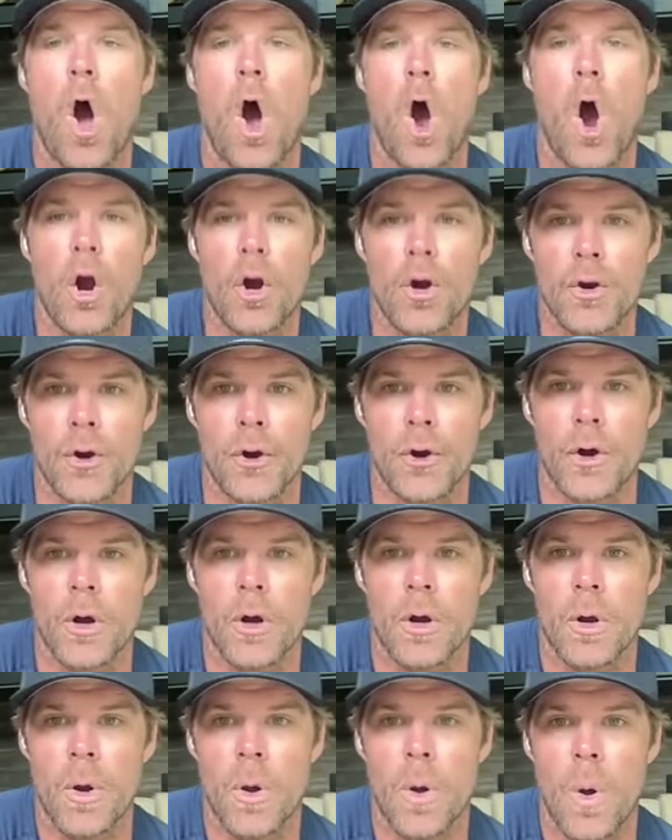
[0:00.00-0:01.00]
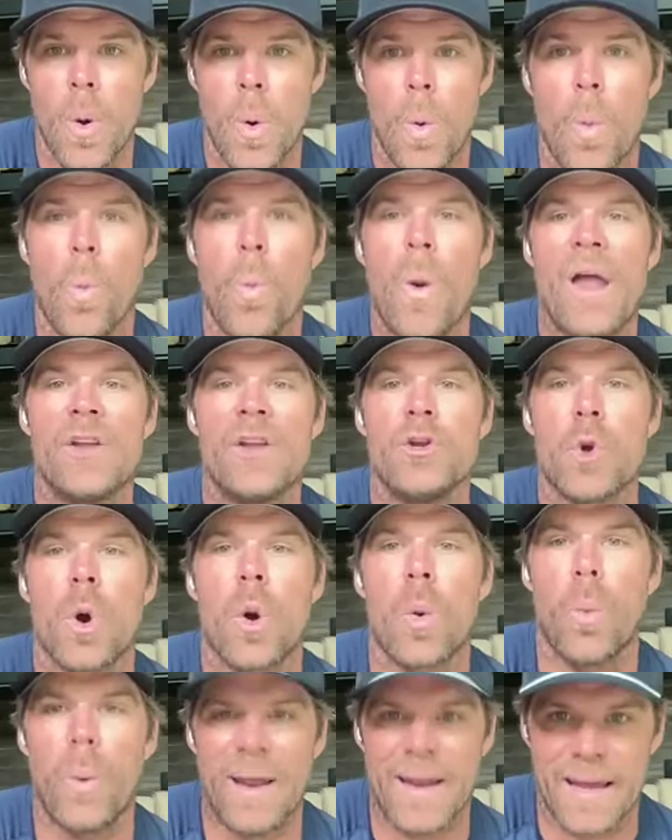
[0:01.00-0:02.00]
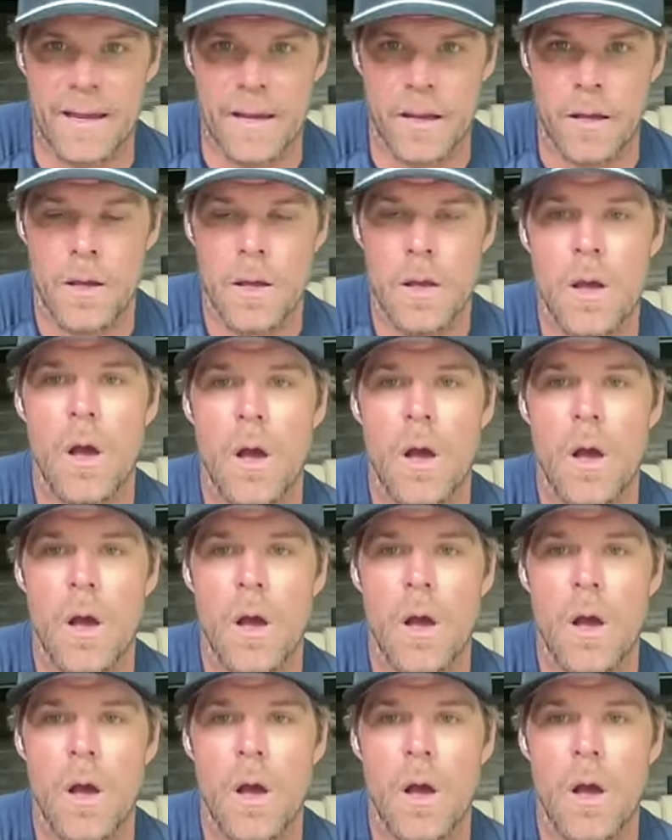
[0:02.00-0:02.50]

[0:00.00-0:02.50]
harder when you're winning,